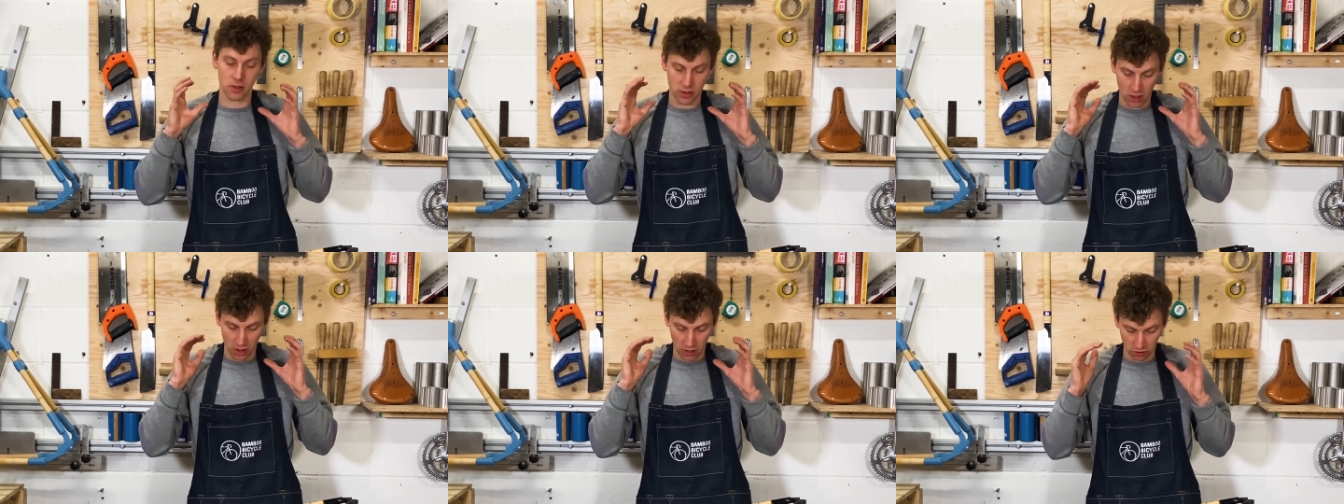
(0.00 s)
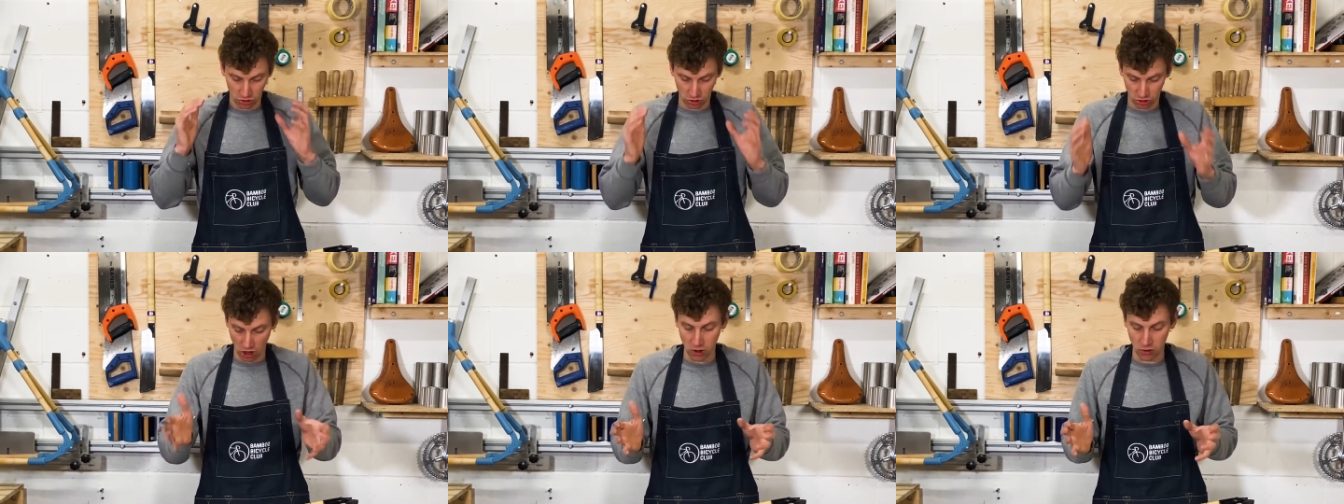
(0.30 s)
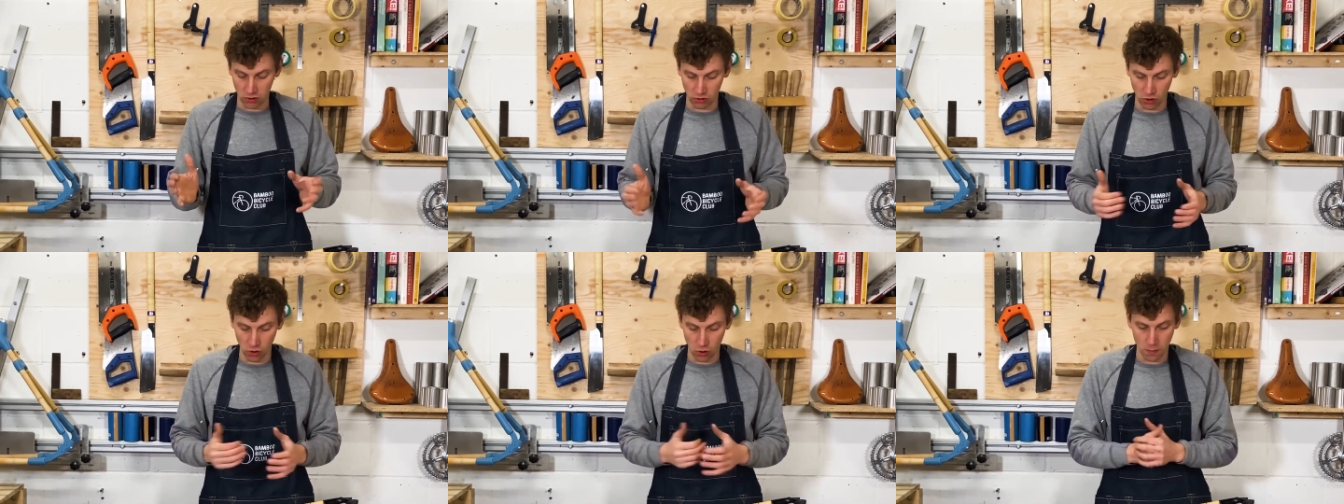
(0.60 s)
that
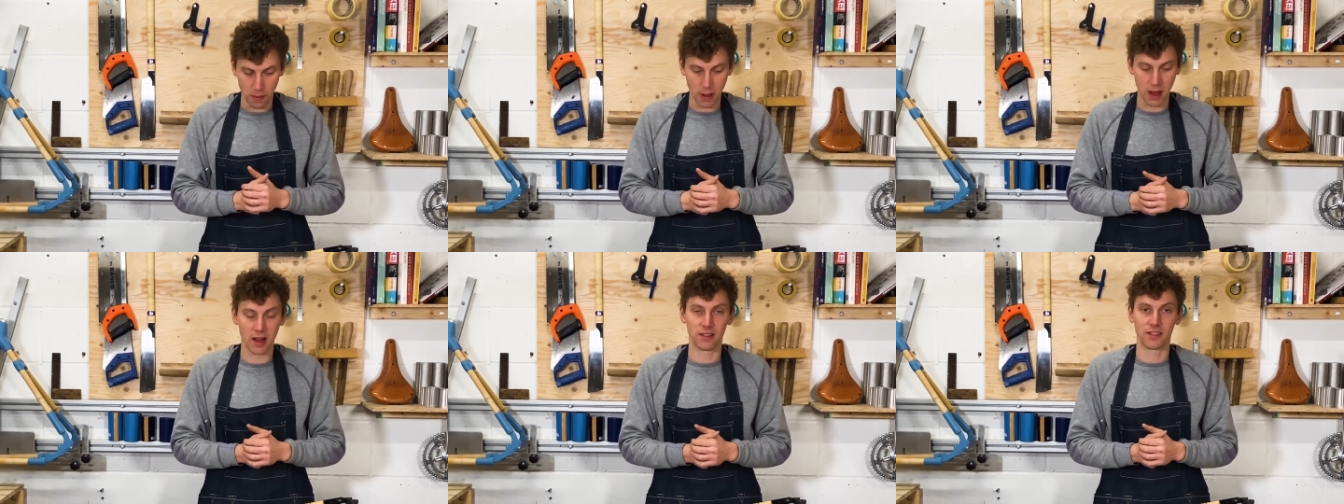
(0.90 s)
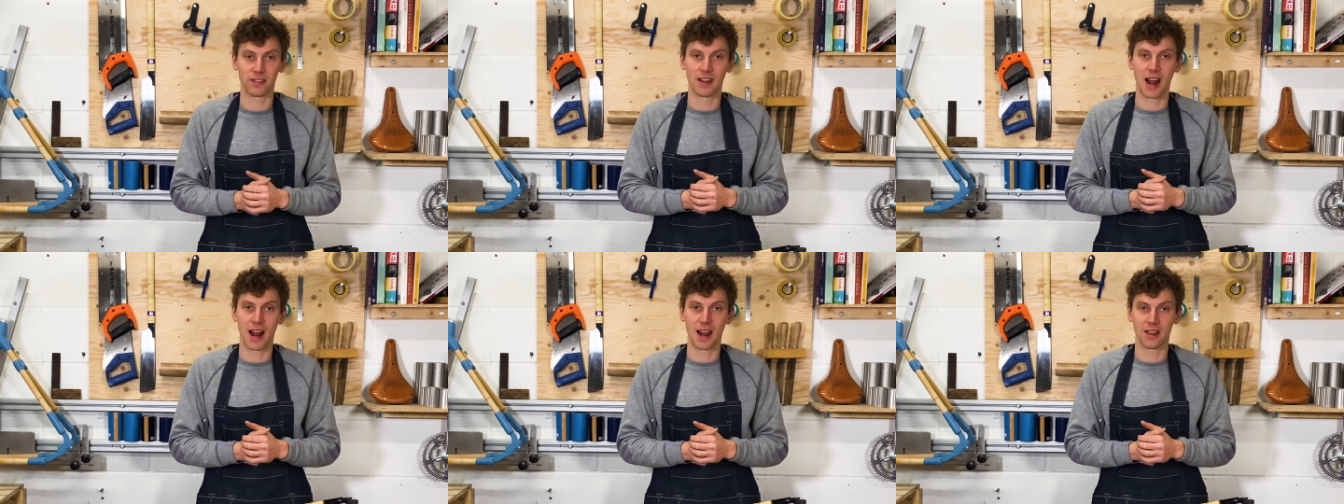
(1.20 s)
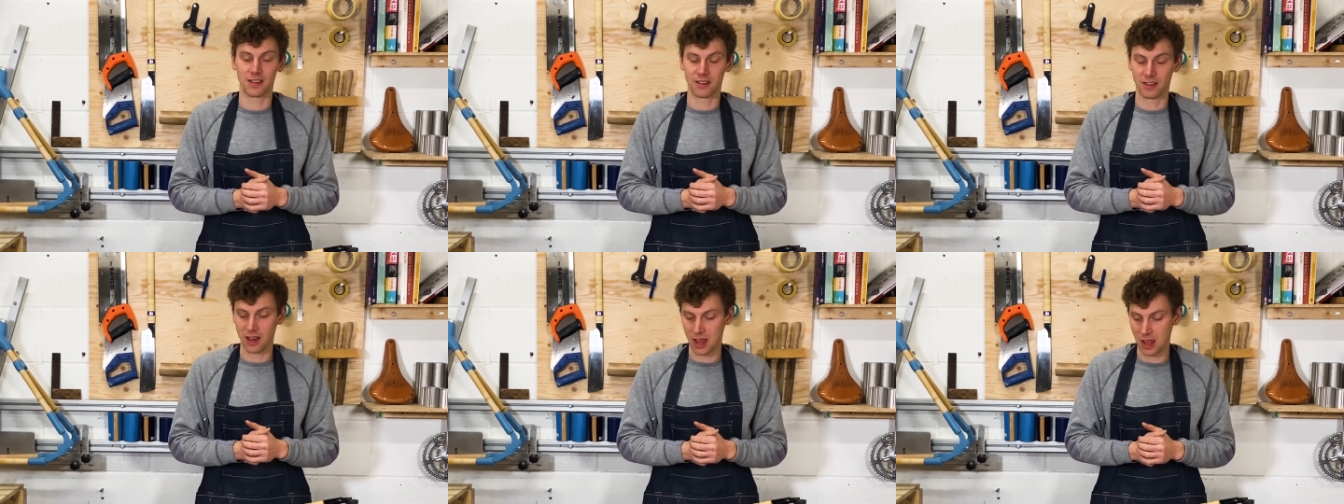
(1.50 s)
shows your
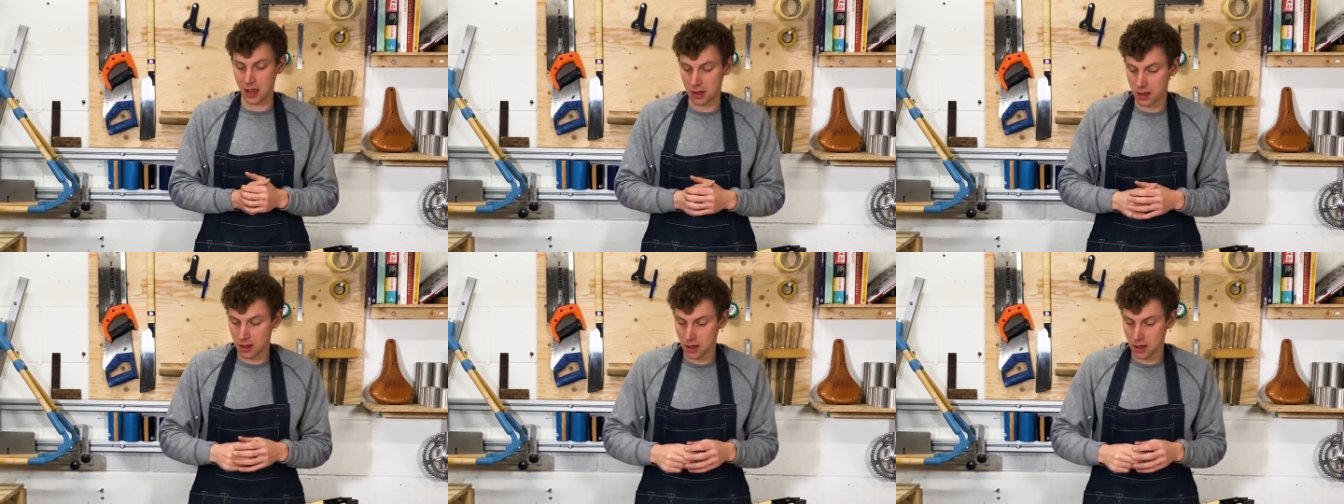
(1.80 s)
personality.